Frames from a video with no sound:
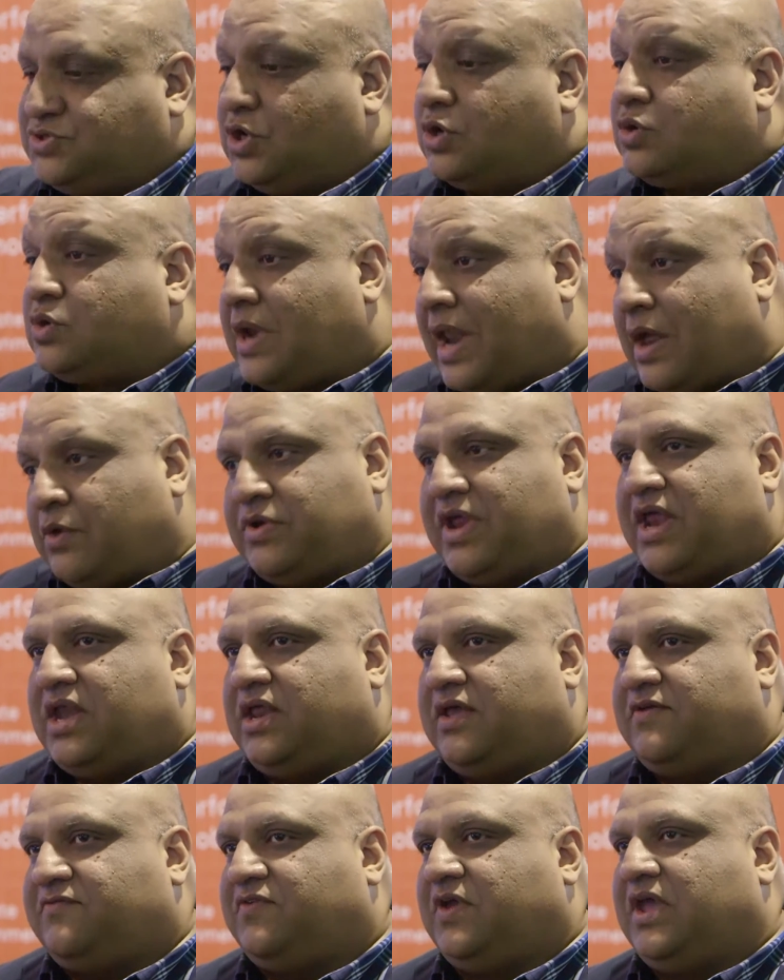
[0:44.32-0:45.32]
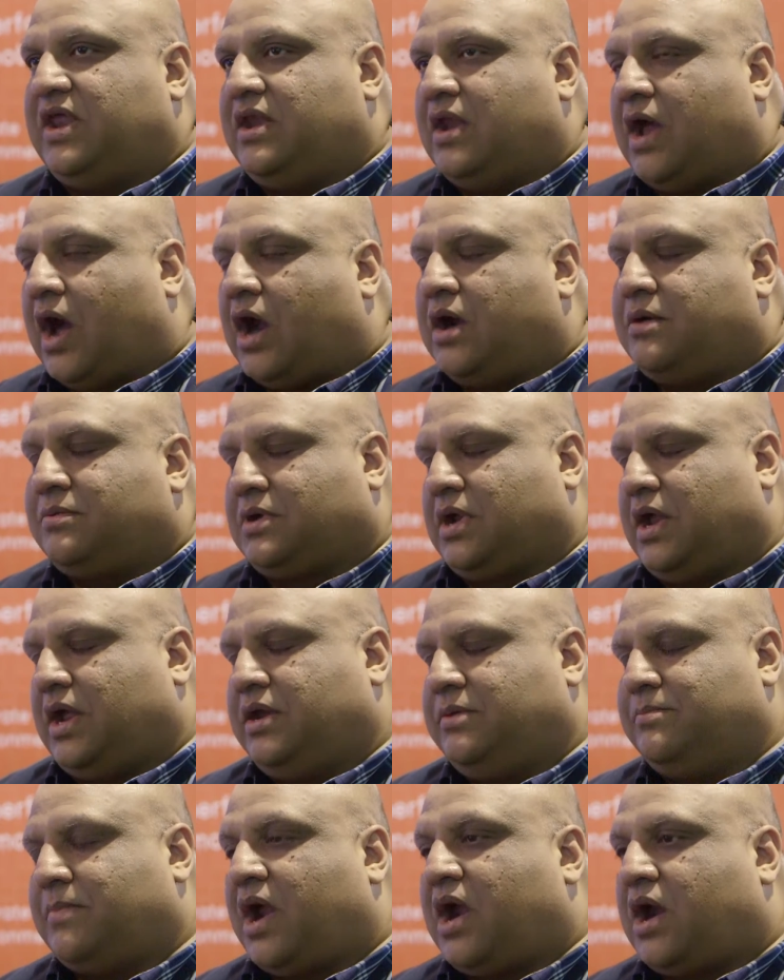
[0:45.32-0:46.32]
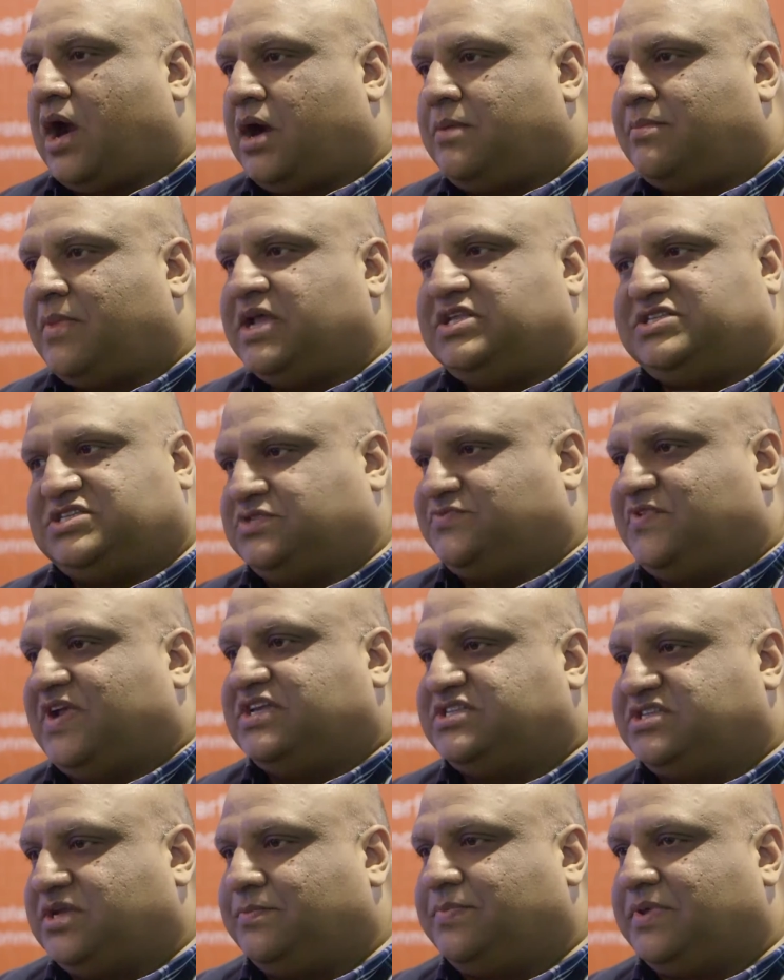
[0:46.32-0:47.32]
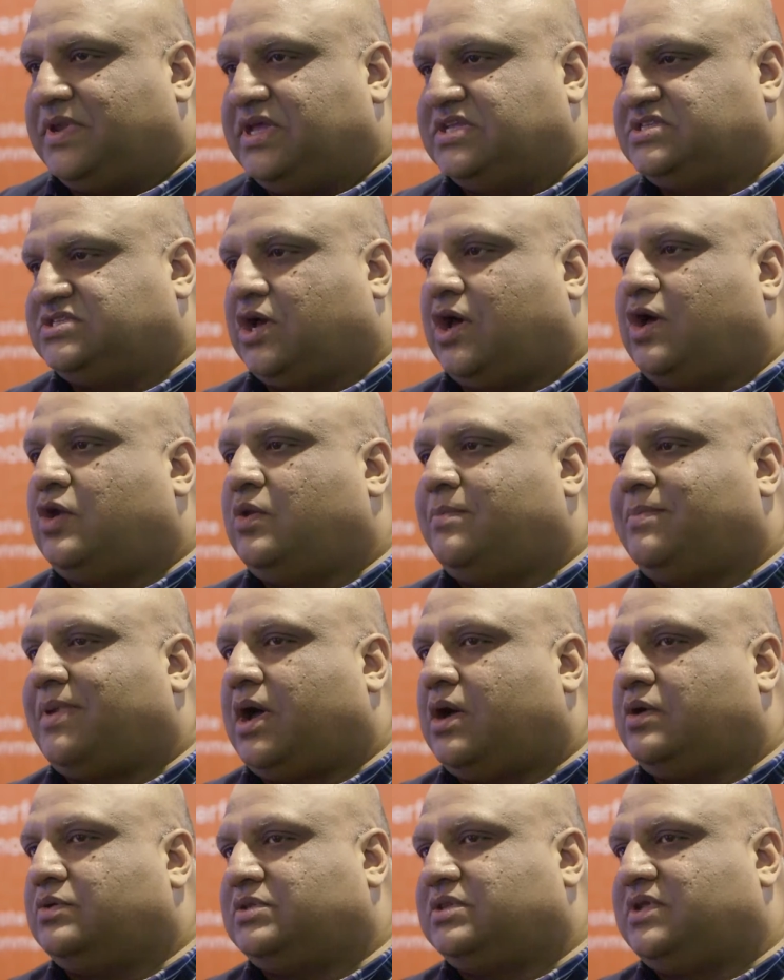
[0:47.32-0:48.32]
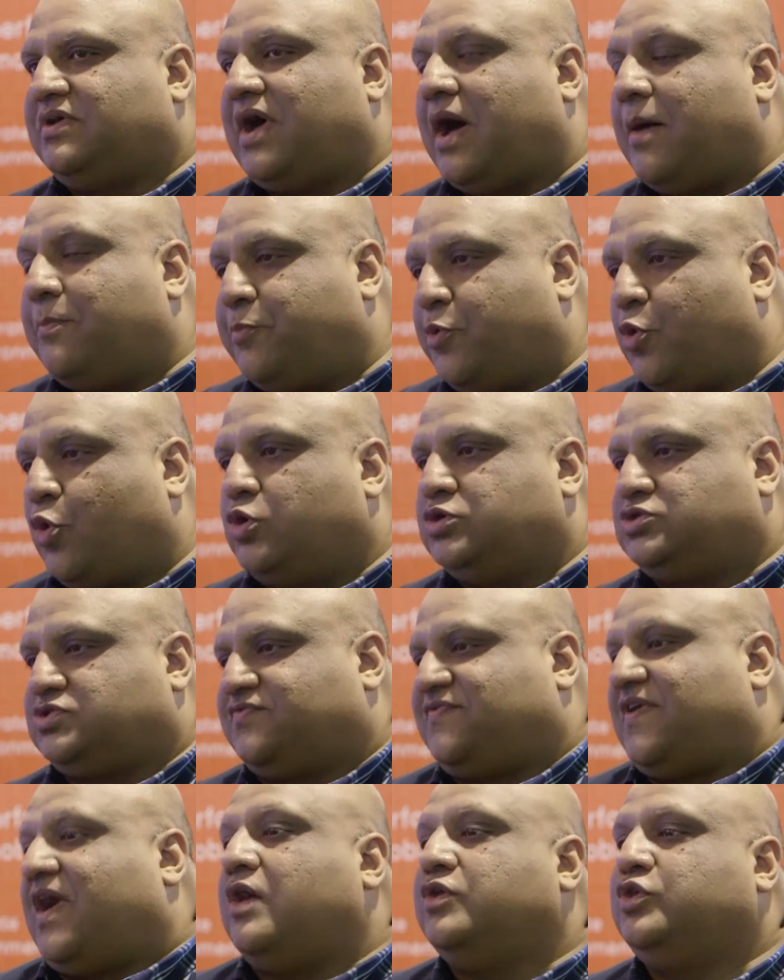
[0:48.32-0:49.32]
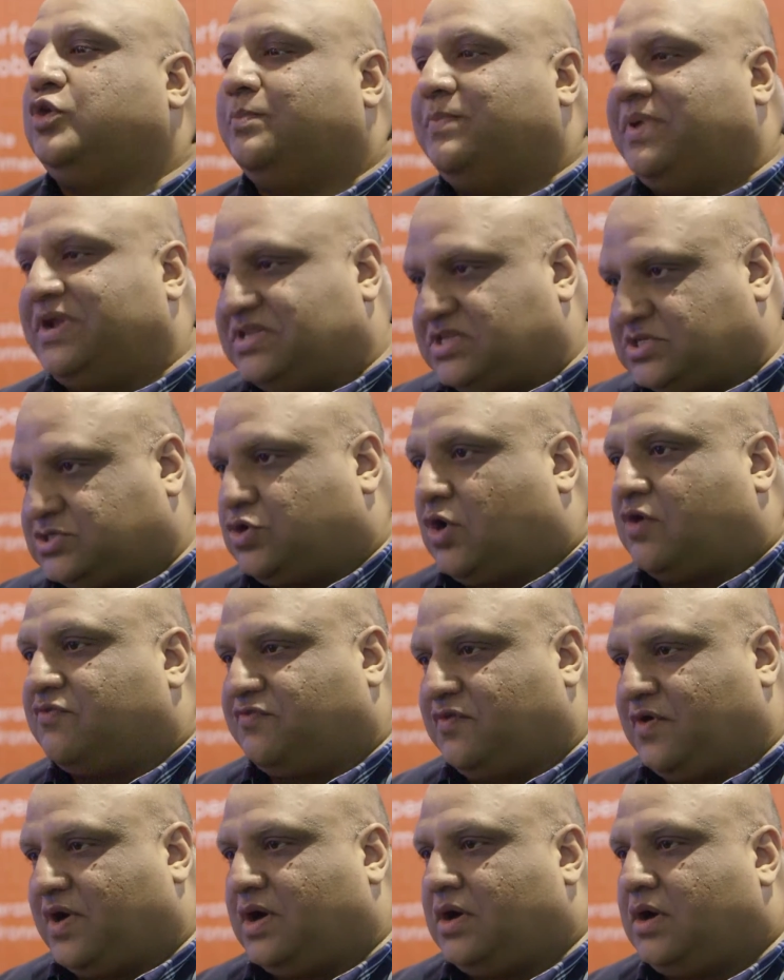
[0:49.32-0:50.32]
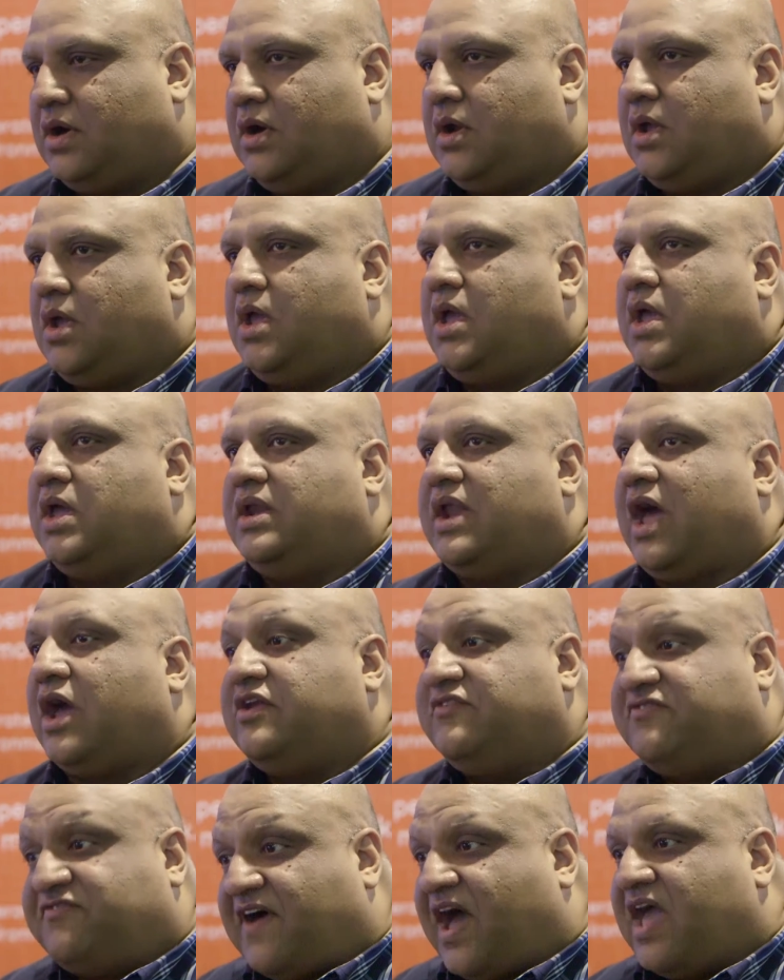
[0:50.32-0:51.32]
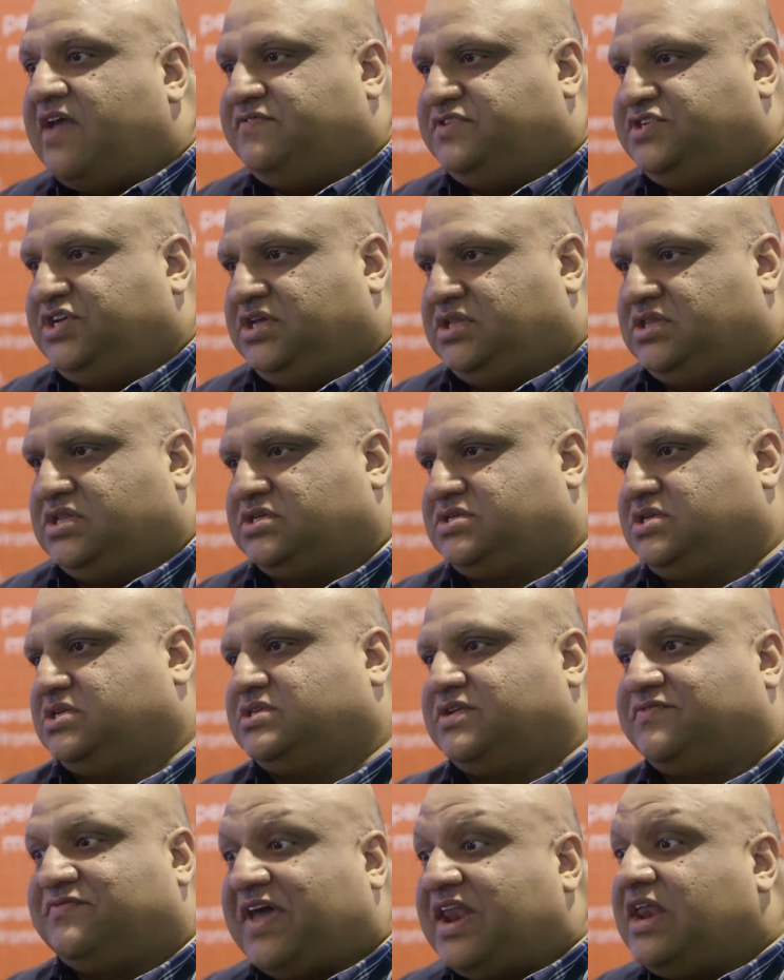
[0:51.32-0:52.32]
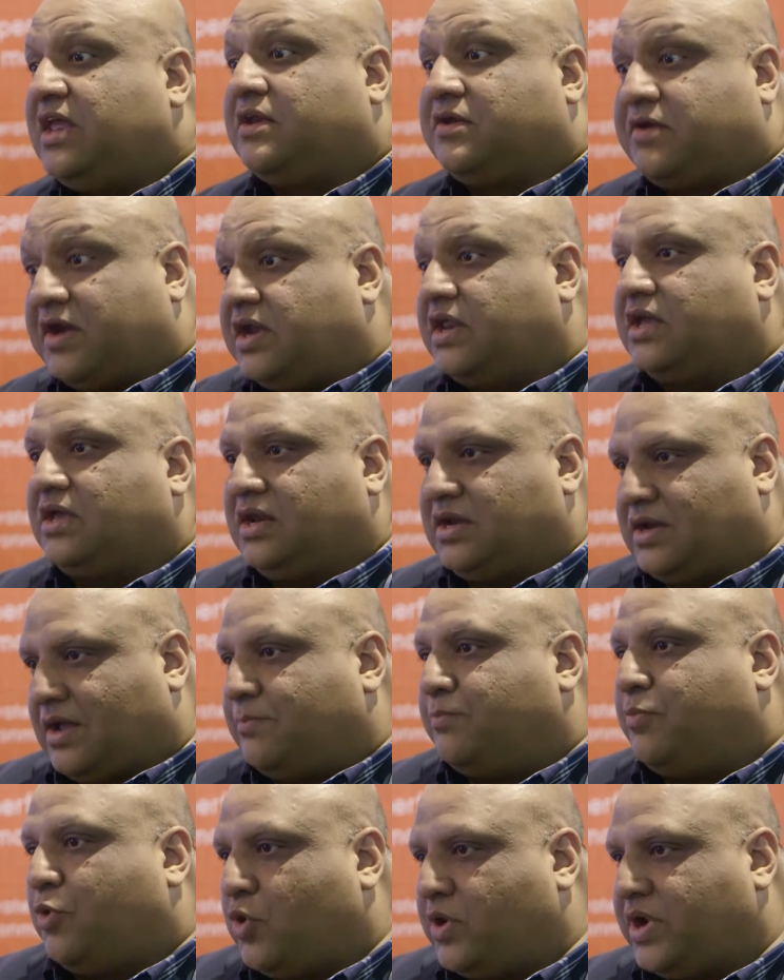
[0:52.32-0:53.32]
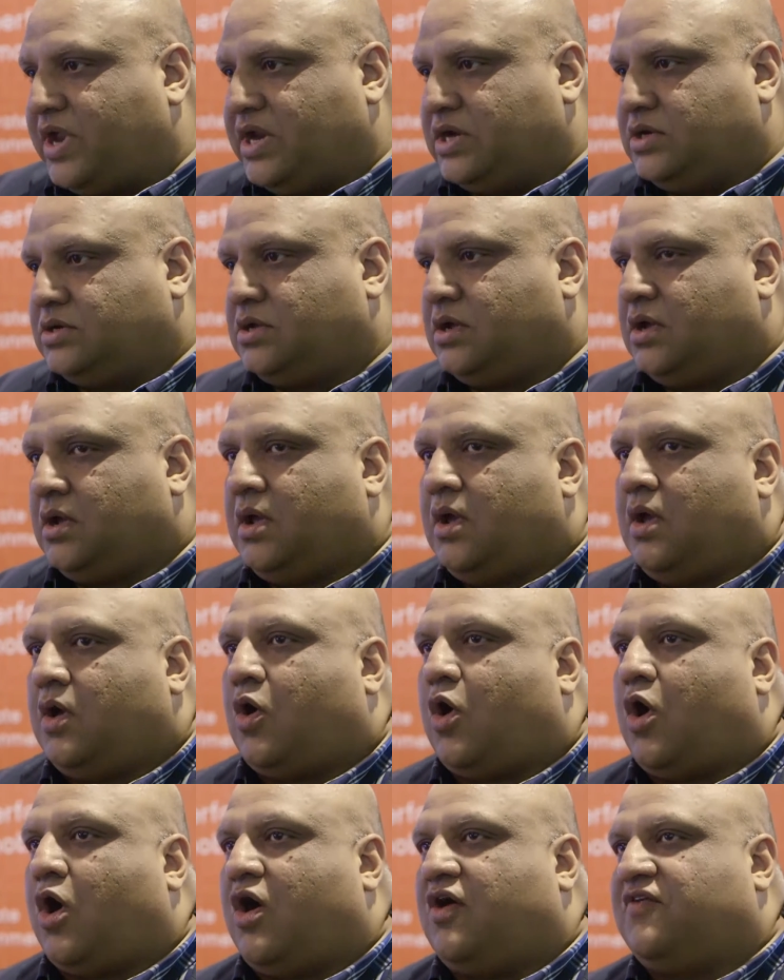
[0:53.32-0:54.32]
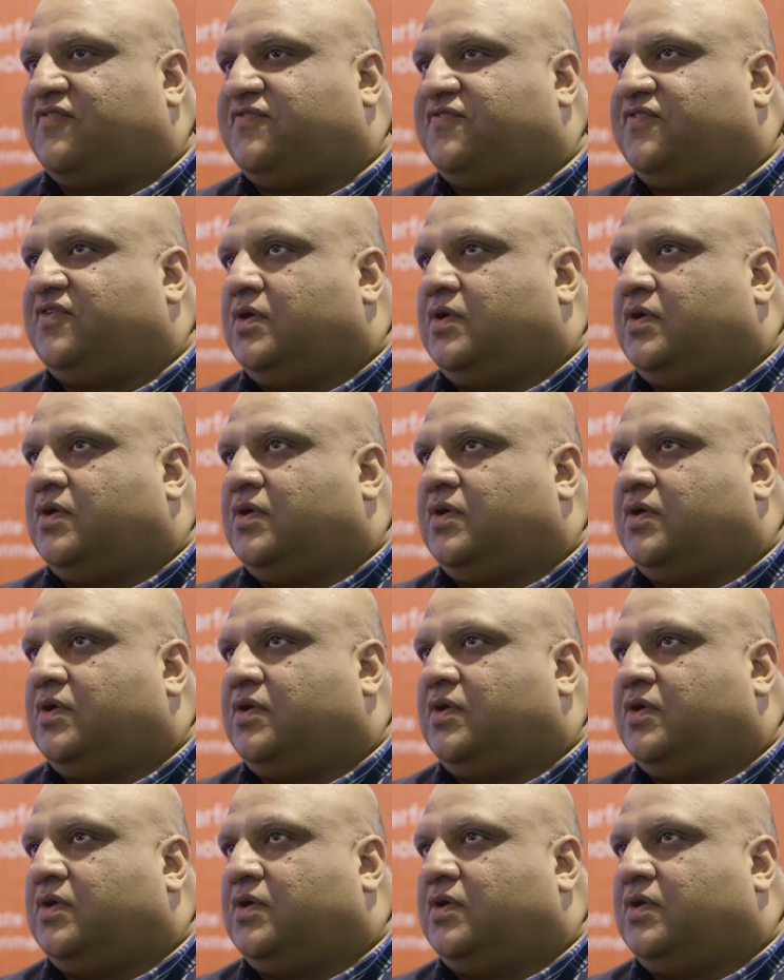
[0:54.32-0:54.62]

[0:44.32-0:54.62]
So cloud native in our minds is very simple. It's all about the approach of how you build the software. Now in 5G, this is a very critical component of